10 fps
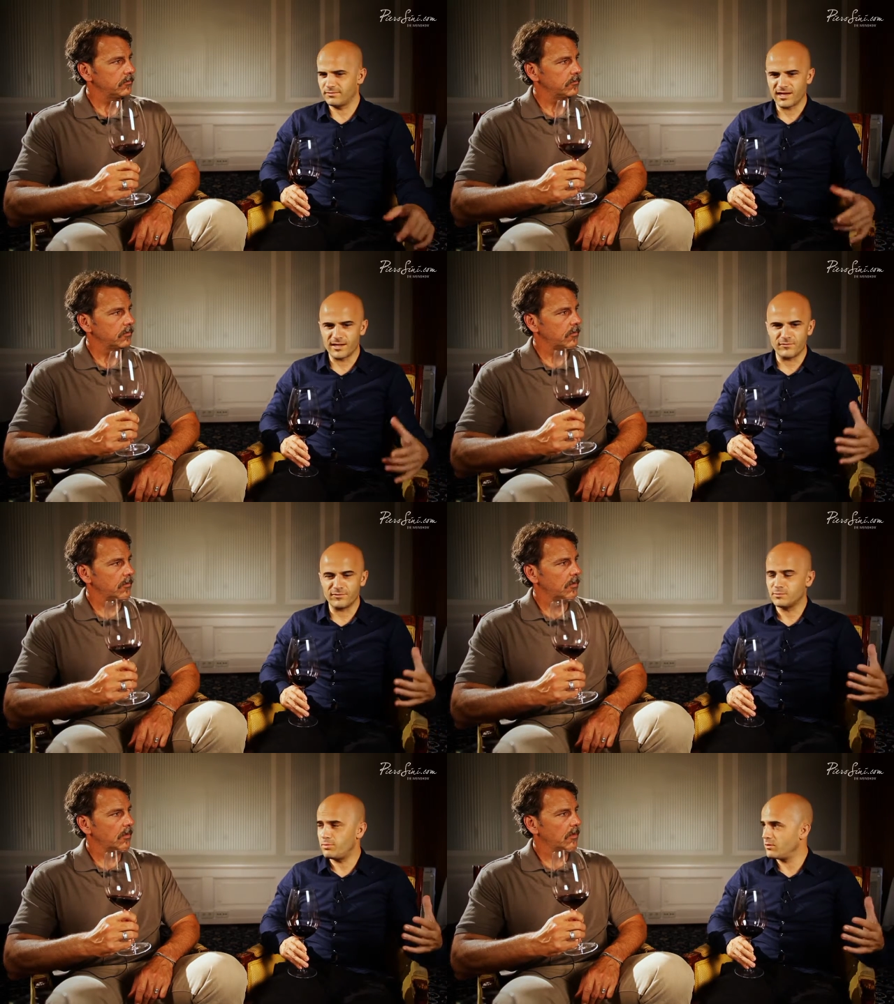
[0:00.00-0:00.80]
Speaker 1: kind
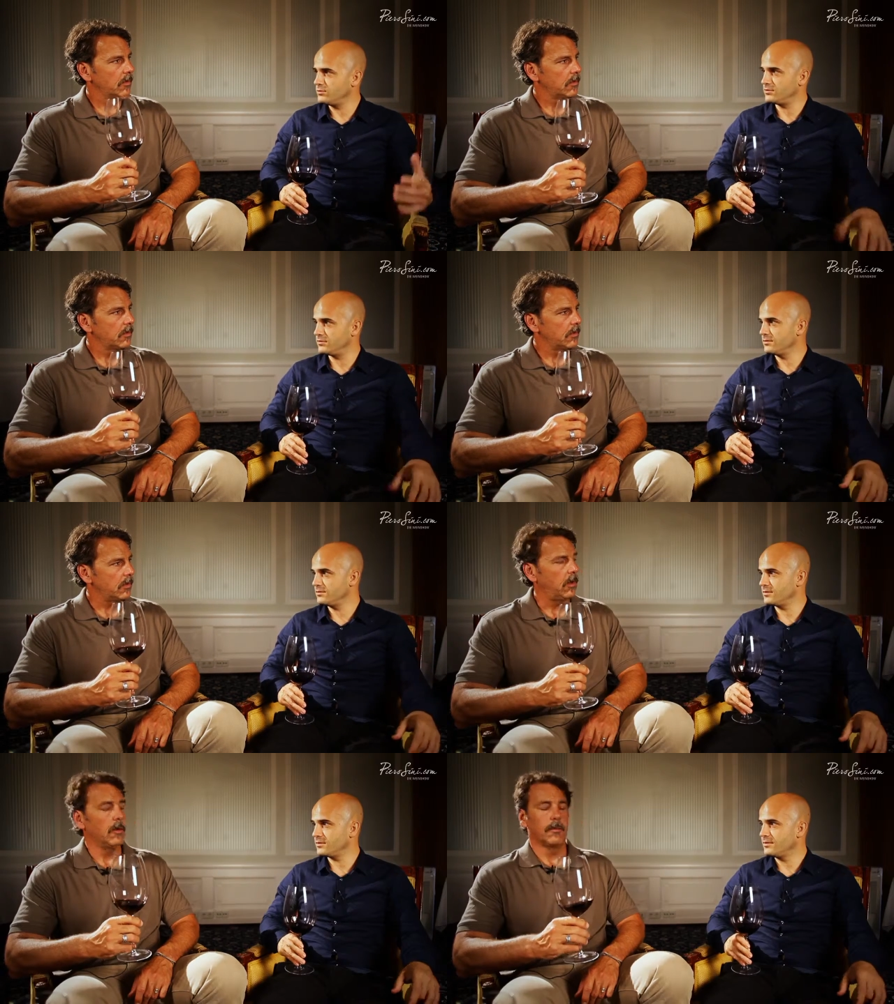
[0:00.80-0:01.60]
of explosion.
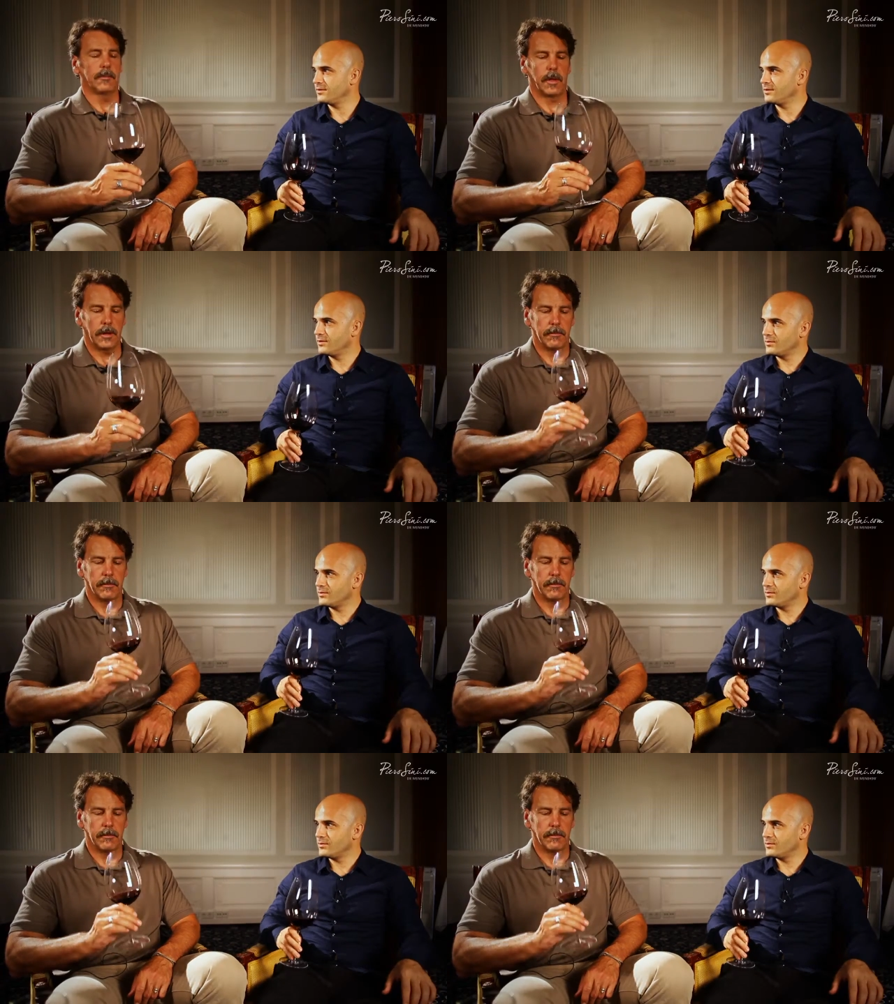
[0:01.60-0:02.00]
Oh, I'm glad.